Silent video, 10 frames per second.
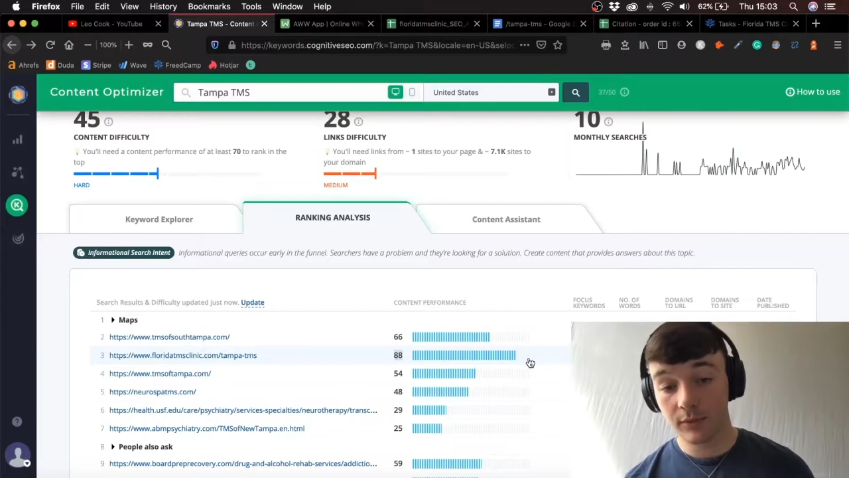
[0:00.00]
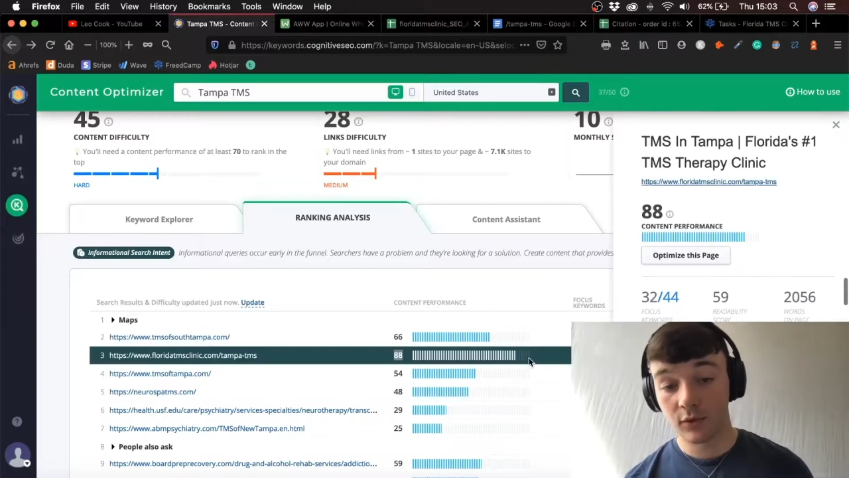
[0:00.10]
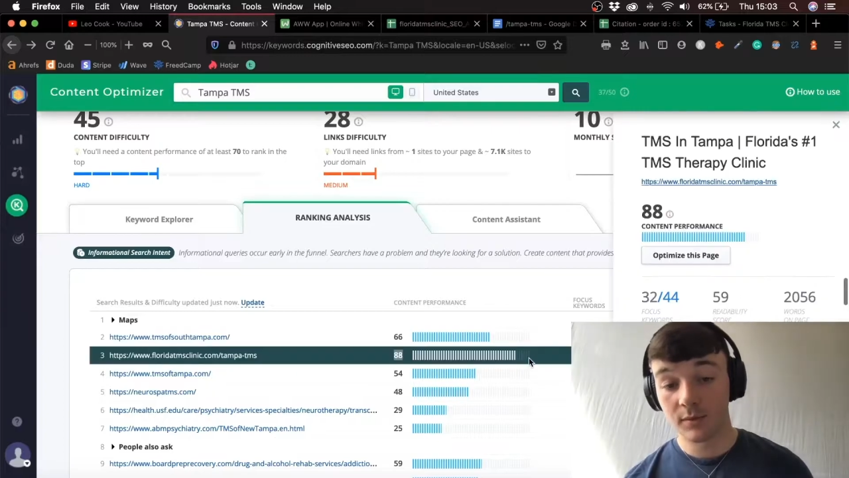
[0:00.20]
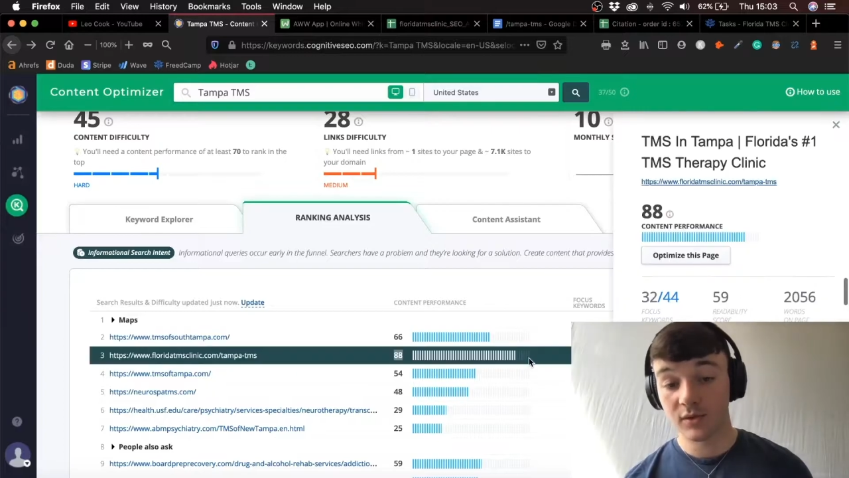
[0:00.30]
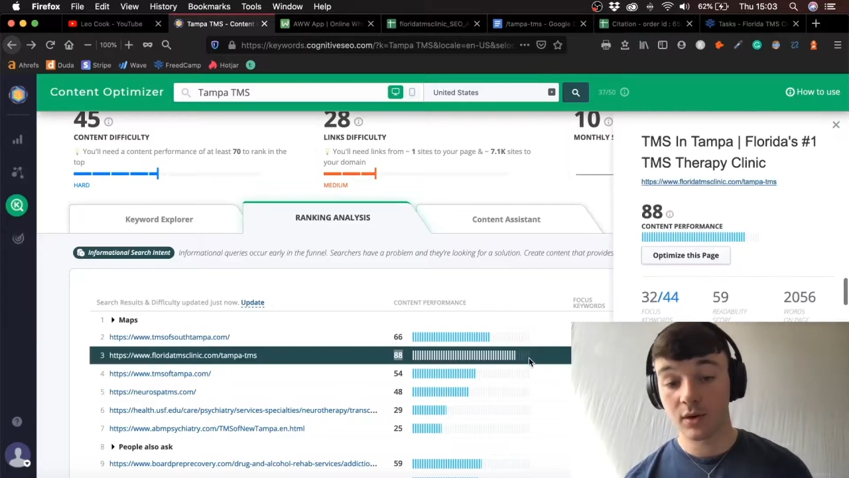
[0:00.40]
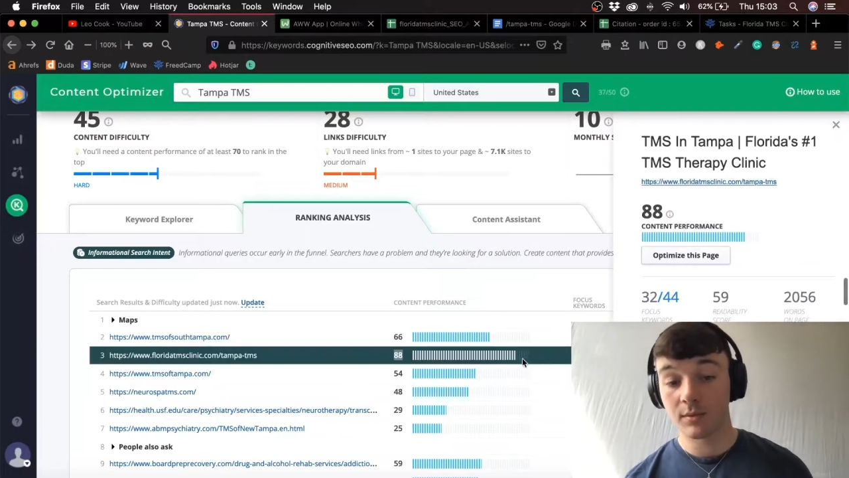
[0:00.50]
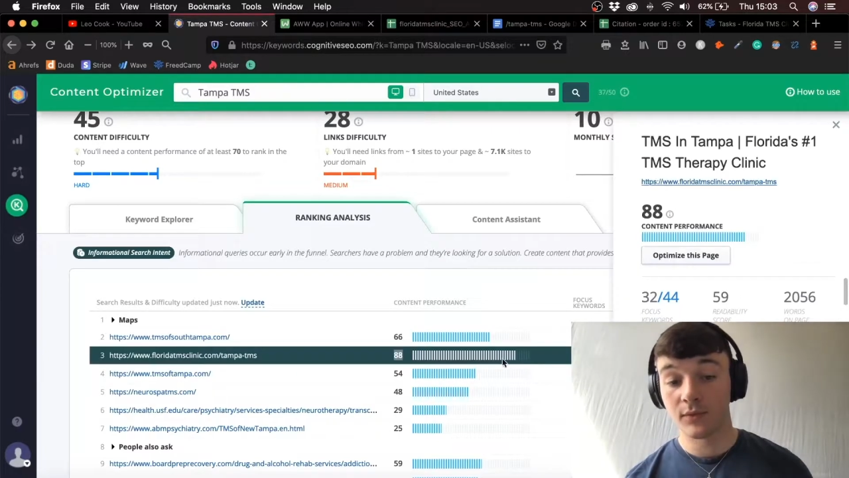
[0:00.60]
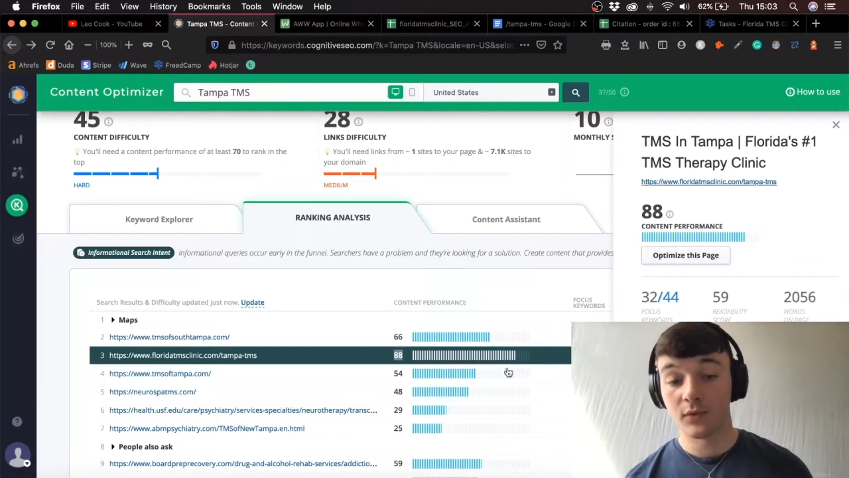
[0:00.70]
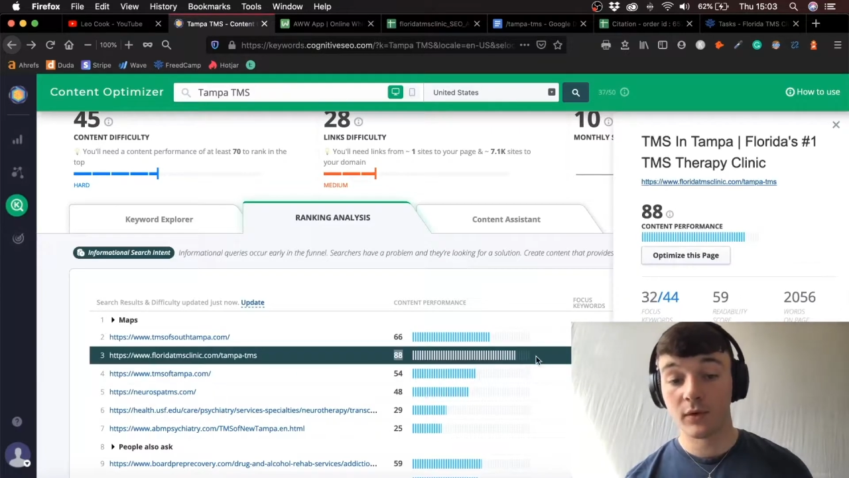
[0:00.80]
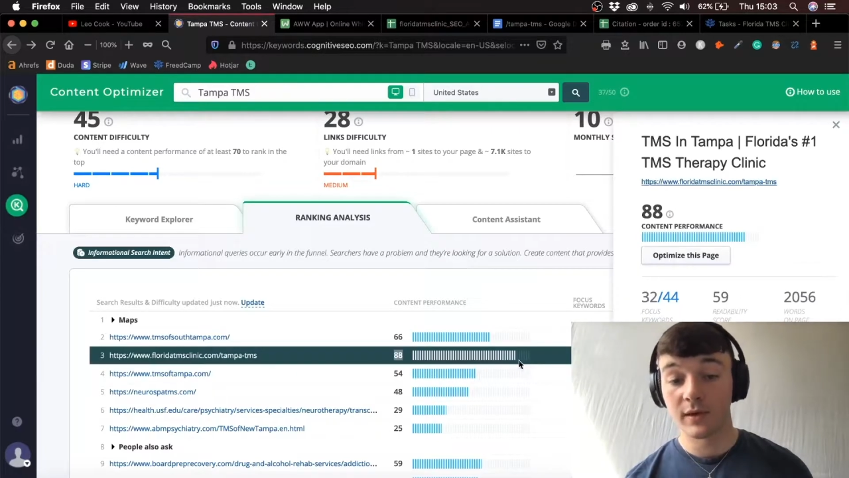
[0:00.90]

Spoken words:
performance grade before.